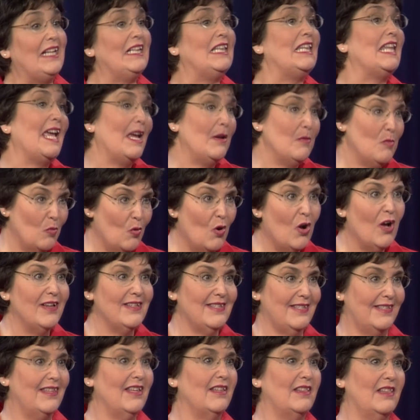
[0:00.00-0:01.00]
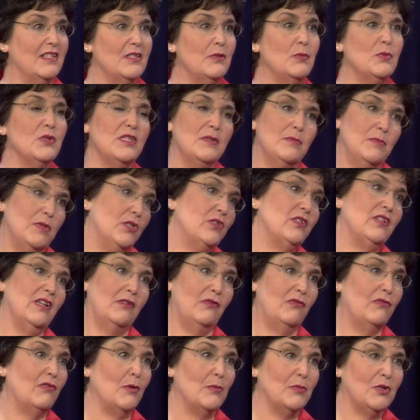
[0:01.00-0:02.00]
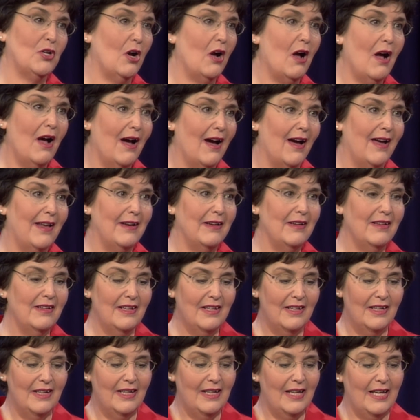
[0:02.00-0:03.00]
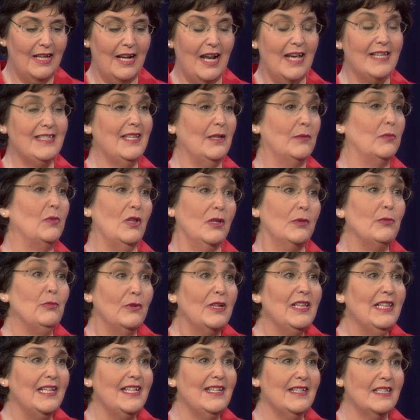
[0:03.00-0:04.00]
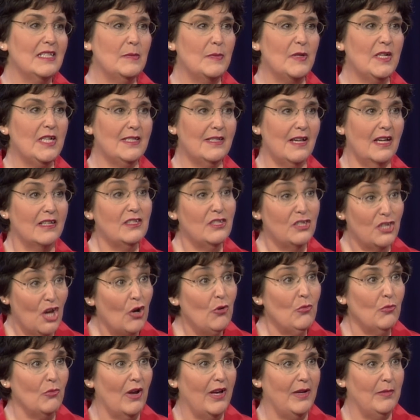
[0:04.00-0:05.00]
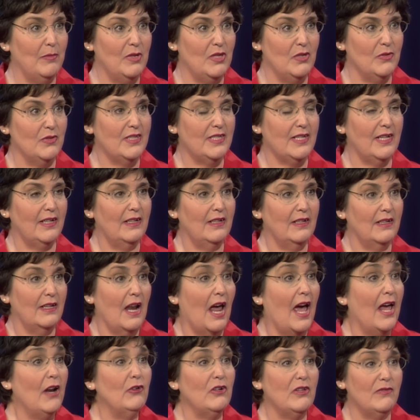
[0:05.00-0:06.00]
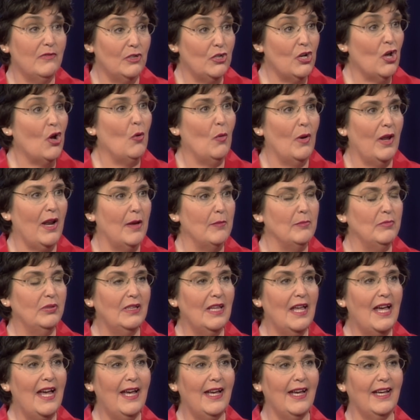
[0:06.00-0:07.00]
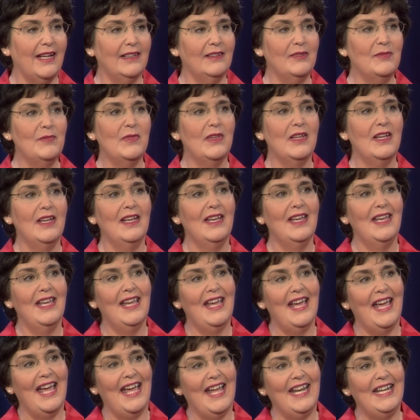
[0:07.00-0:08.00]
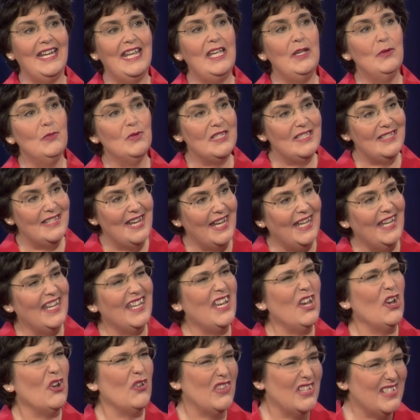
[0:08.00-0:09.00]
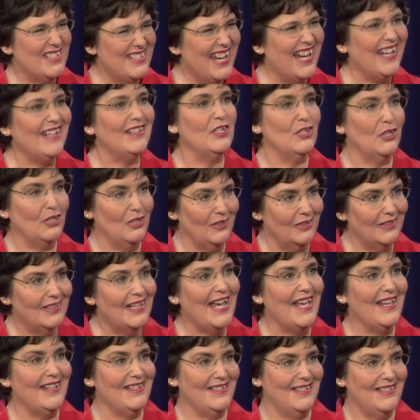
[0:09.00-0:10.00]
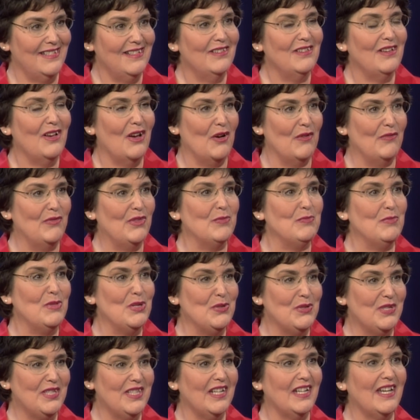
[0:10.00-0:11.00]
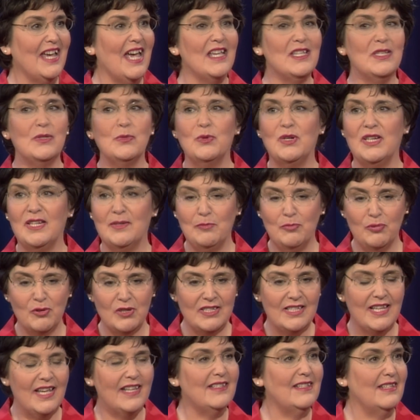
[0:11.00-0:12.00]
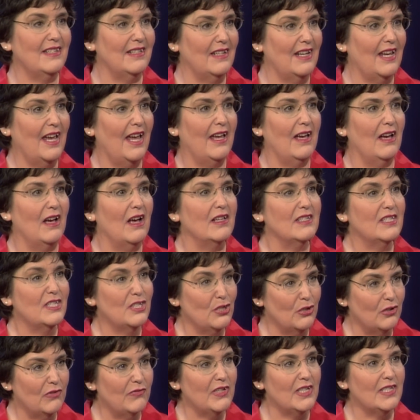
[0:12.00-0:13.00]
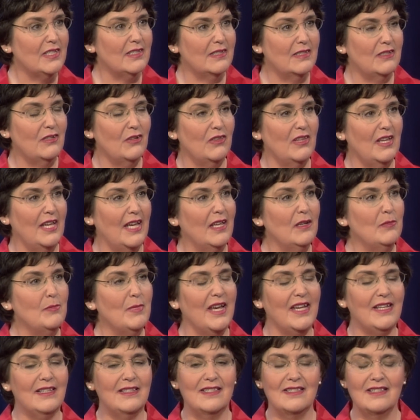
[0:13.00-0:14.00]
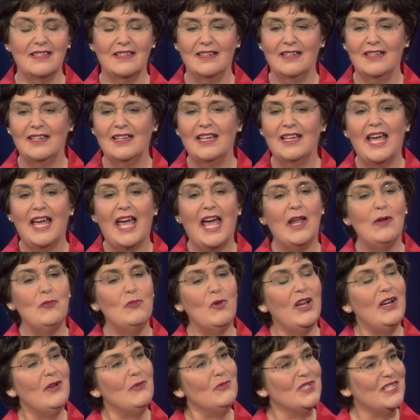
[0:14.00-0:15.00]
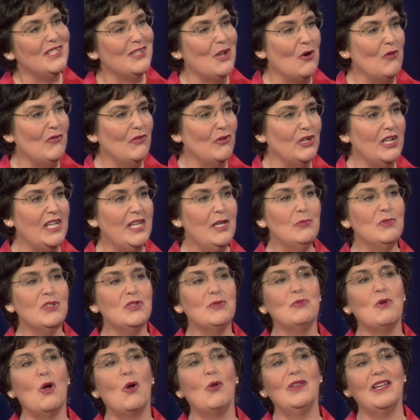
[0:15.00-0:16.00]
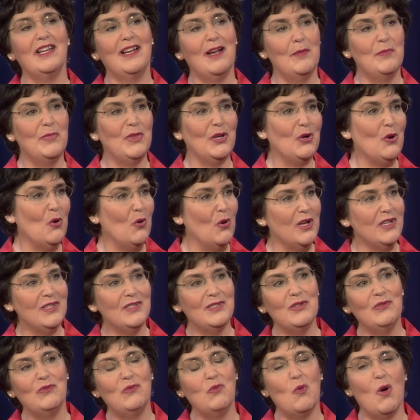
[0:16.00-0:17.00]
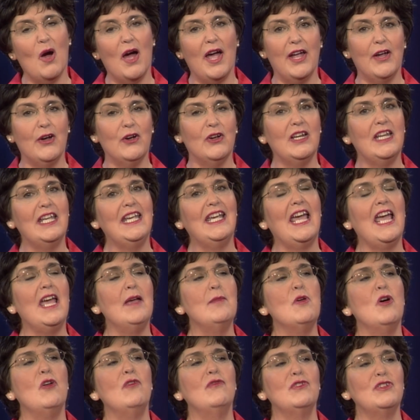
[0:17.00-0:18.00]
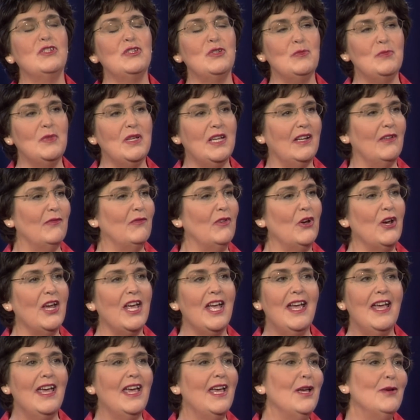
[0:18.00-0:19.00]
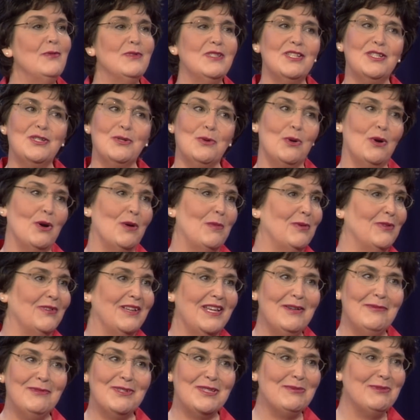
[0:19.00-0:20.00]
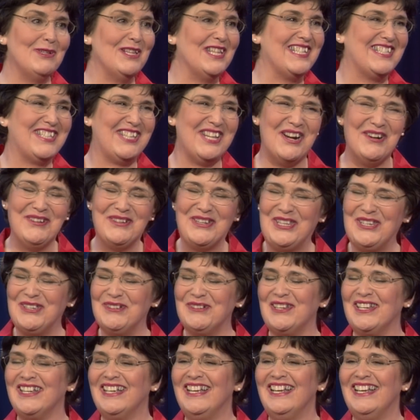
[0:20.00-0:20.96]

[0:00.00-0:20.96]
claim was that this was music from God. And I said, well, it really is because I don't write music and I don't even know what I'm playing. And he was taking care of the technical end of the music as we presented a service to the inmates. And when it was over and he was rolling up the coils of wire, and he came over to me and he was adorable. He was really so cute.